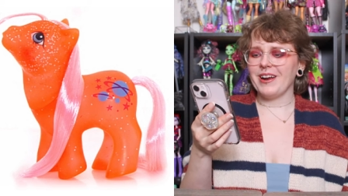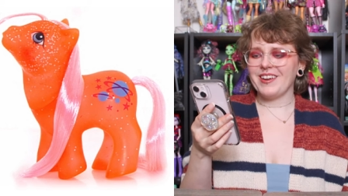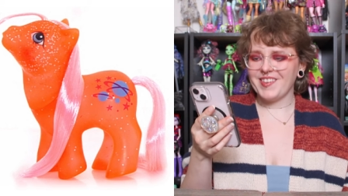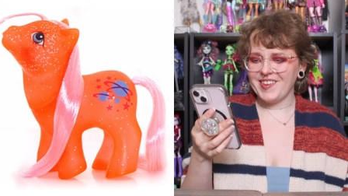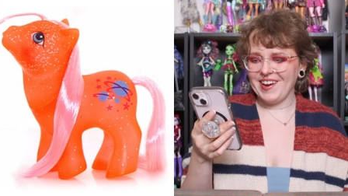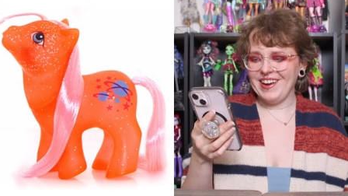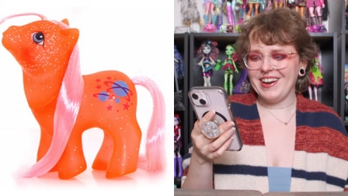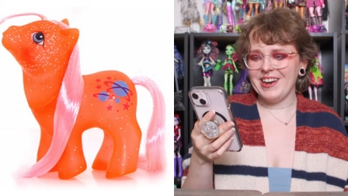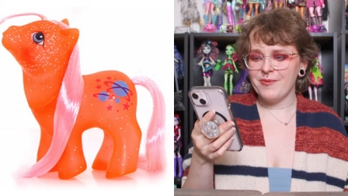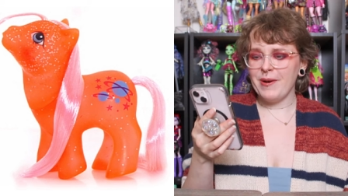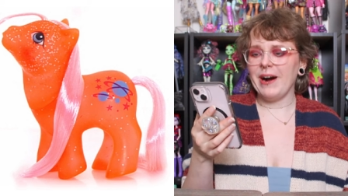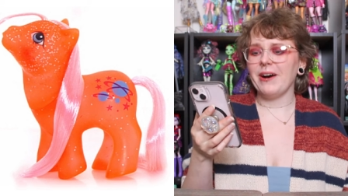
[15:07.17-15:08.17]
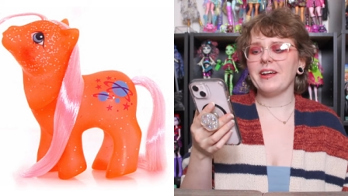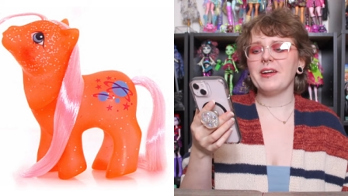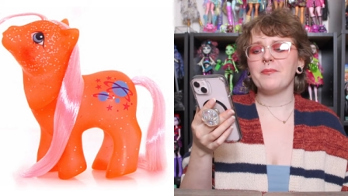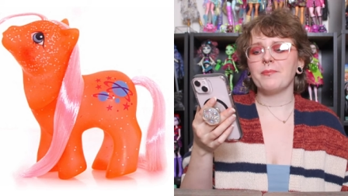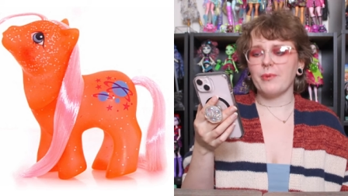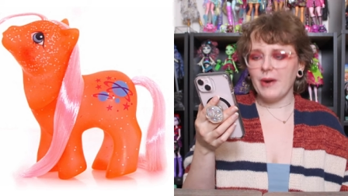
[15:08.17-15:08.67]
excited about
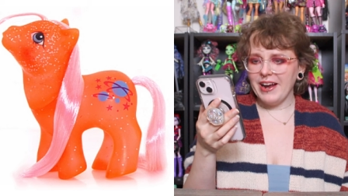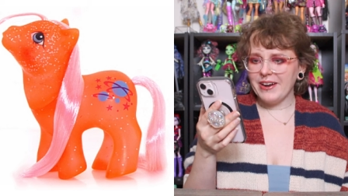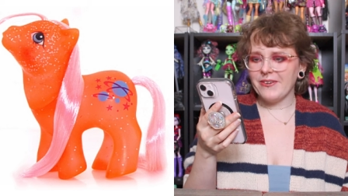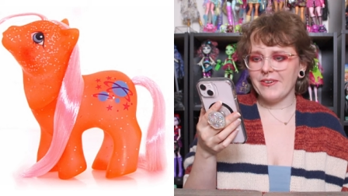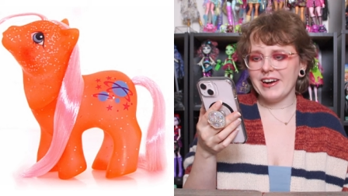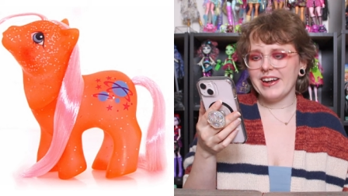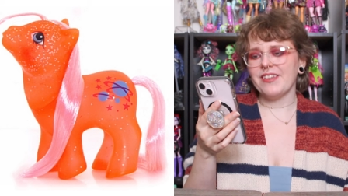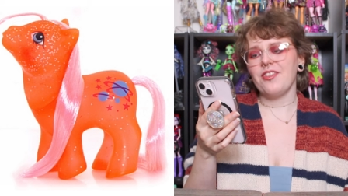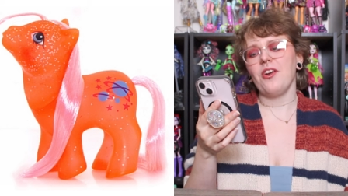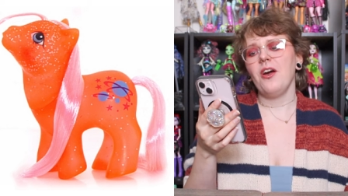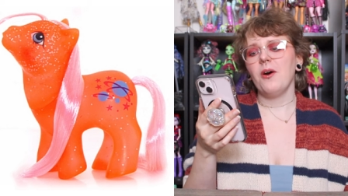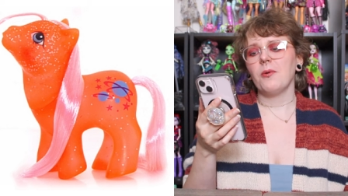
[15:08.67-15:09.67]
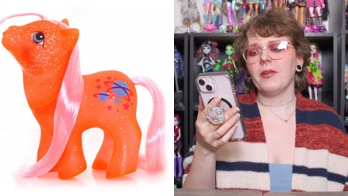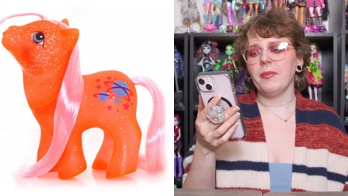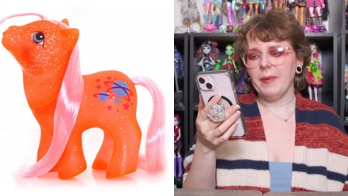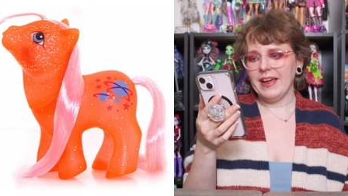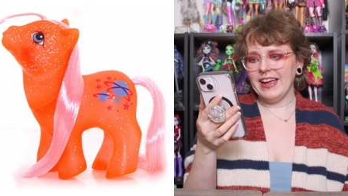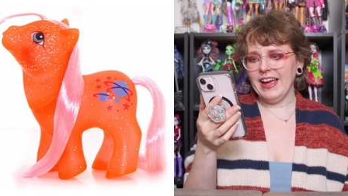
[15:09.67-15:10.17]
it. Bright orange with
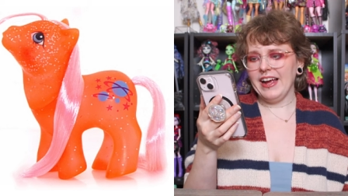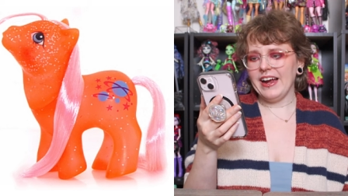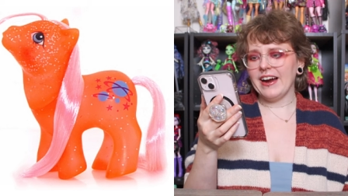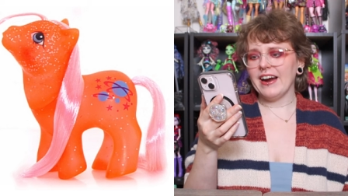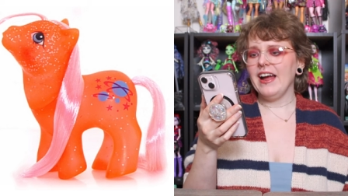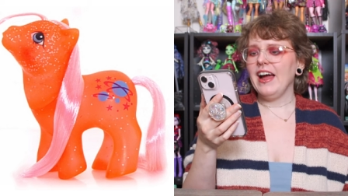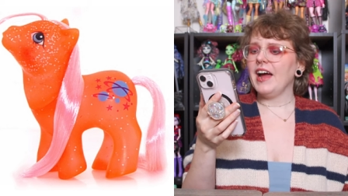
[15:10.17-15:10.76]
pink hair